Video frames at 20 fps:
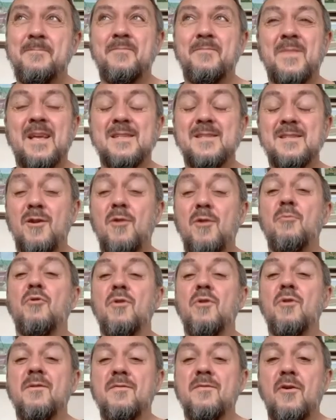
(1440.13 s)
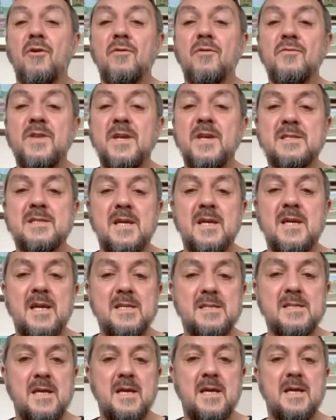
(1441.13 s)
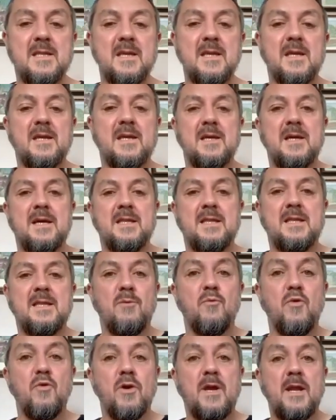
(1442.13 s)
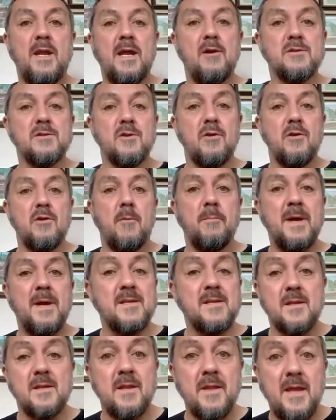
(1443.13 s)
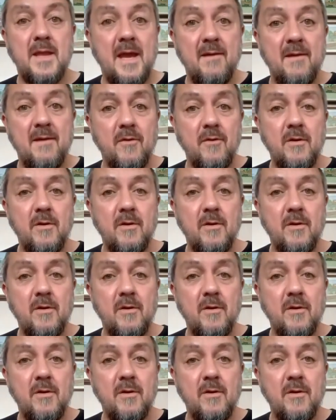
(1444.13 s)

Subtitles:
it's a lot more evolved these days. I think working hours are a lot better than they ever